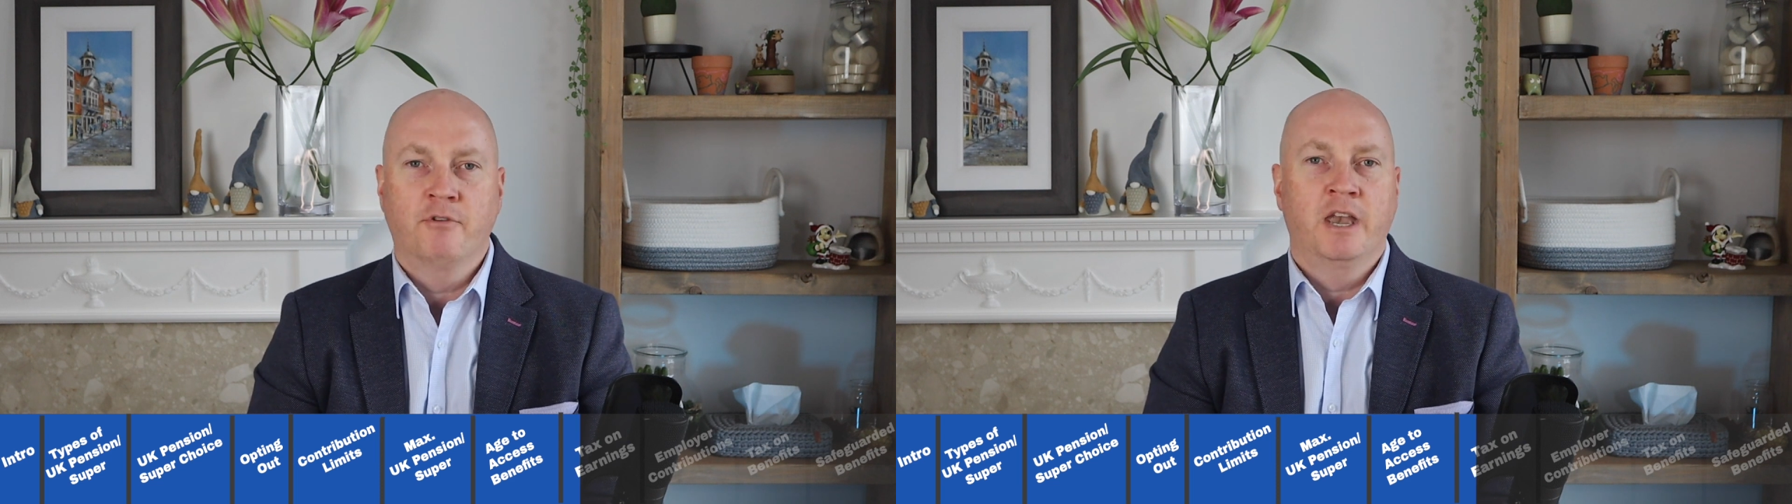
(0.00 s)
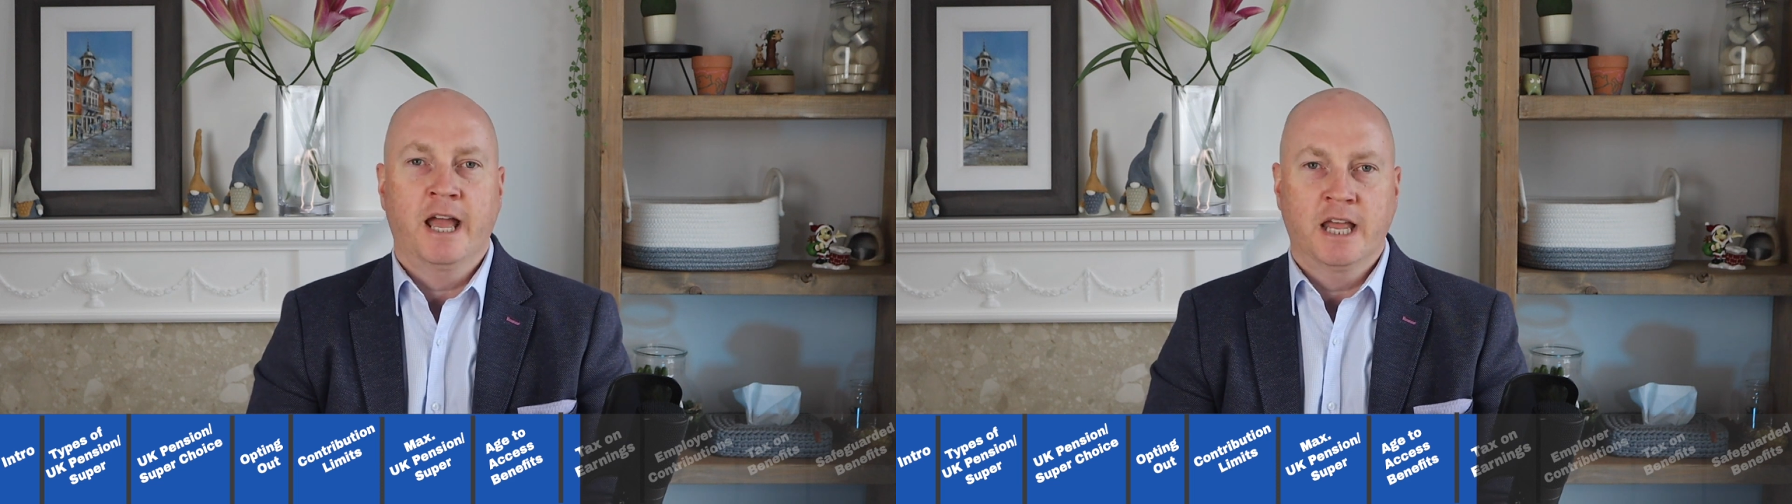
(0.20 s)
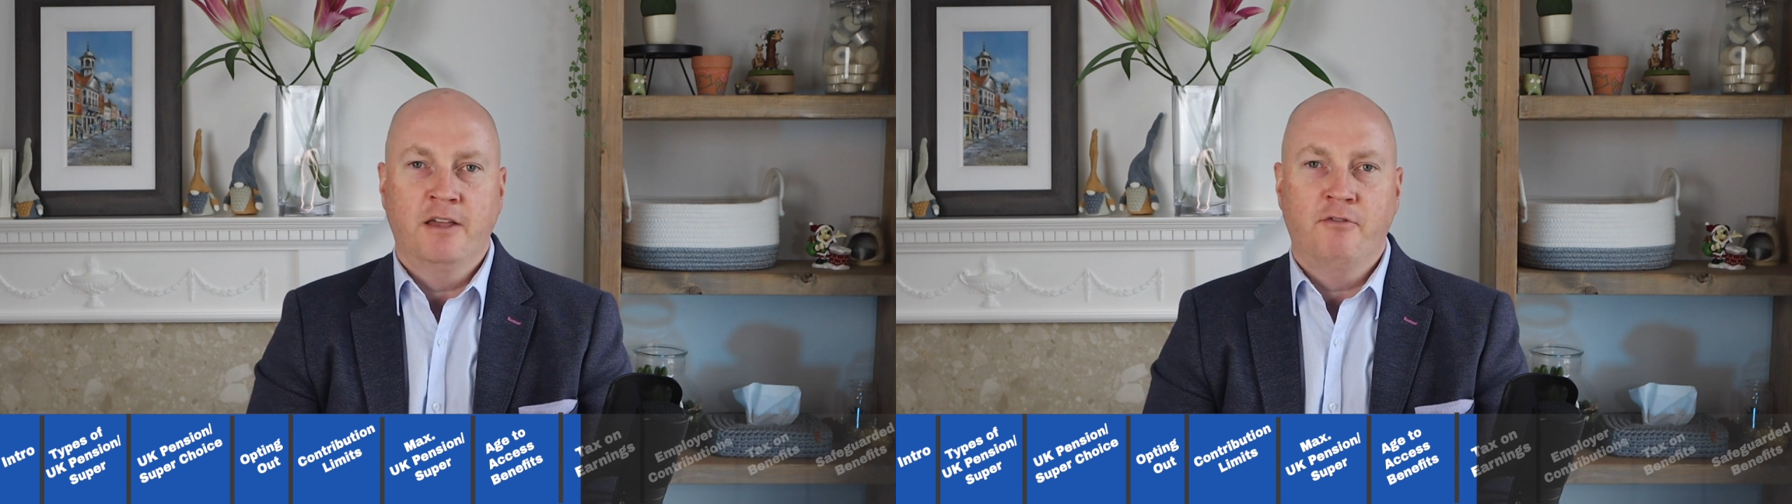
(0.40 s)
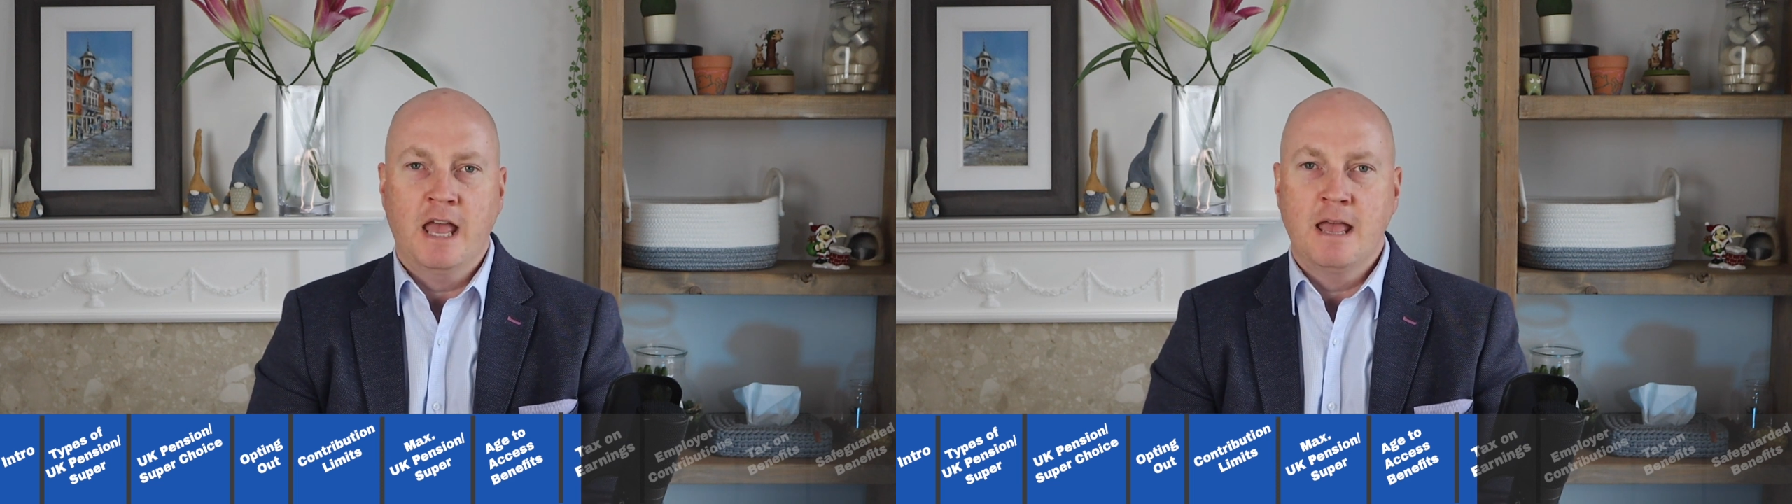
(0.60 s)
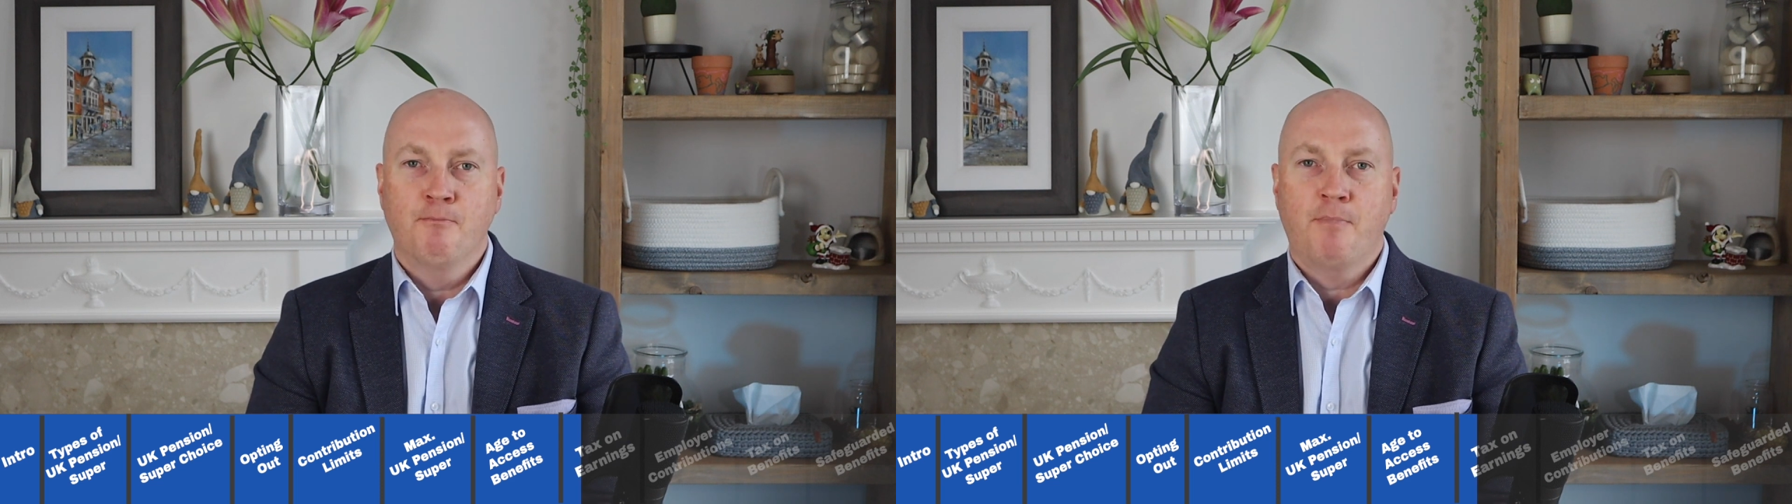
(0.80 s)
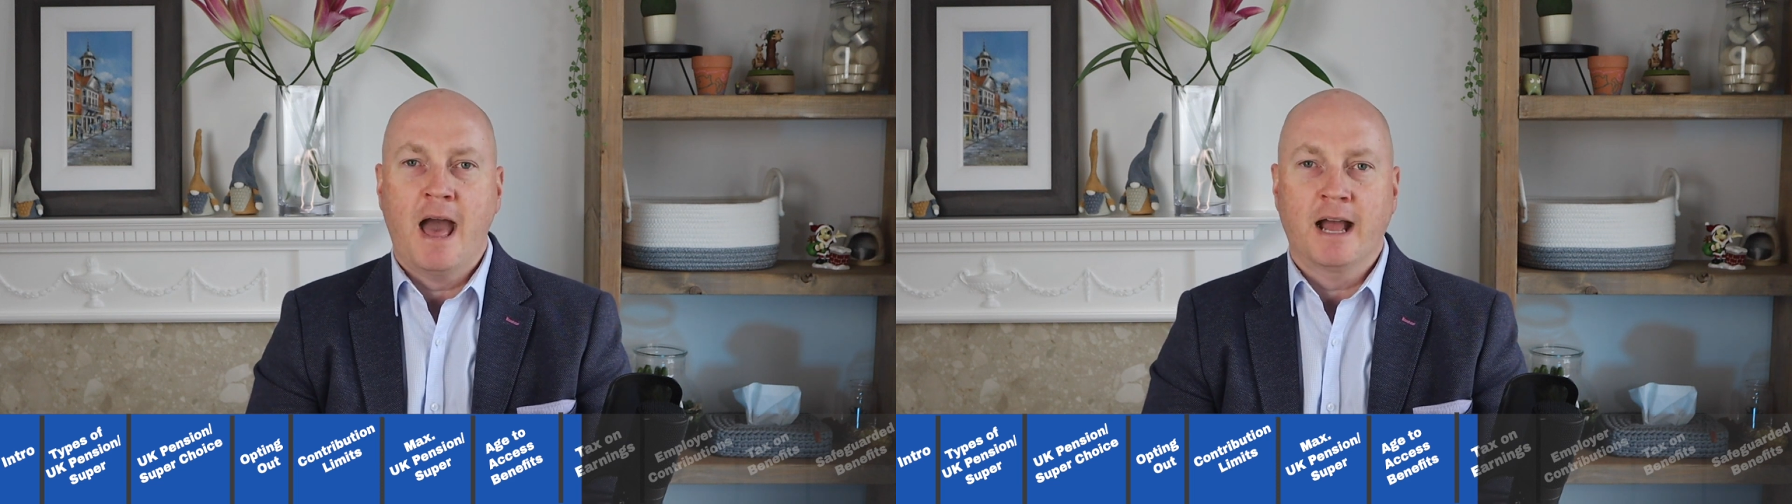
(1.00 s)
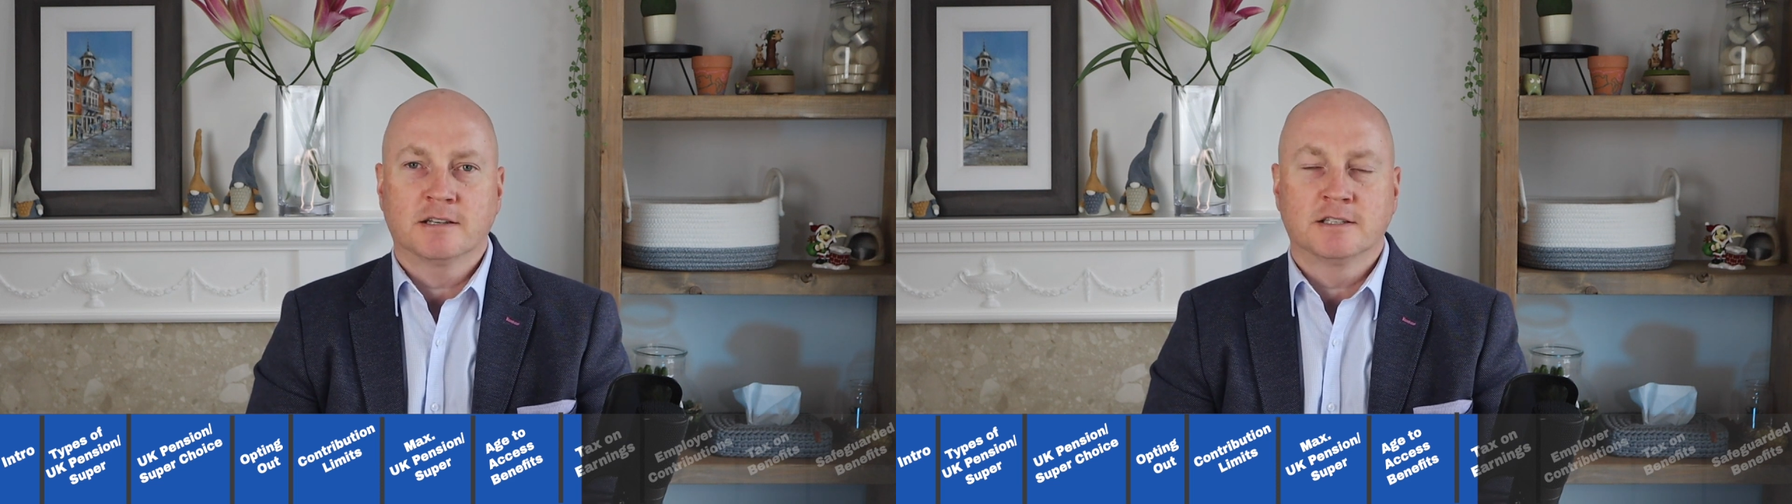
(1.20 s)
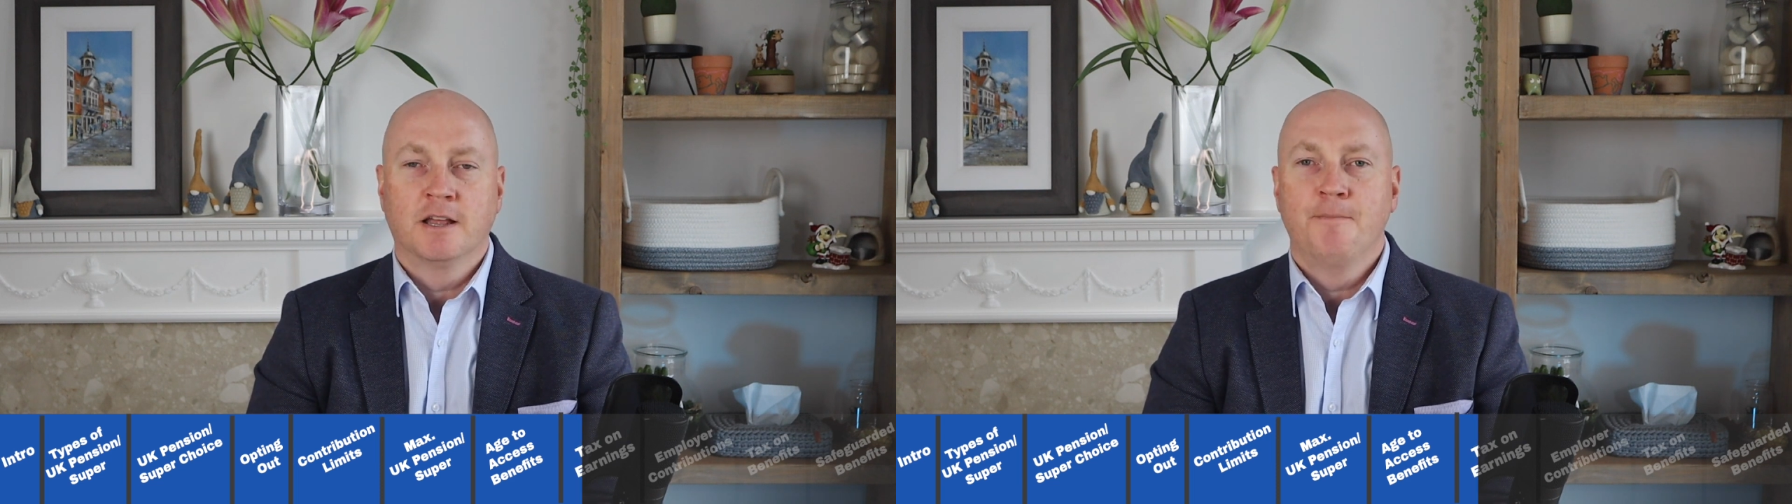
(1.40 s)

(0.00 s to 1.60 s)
negative impact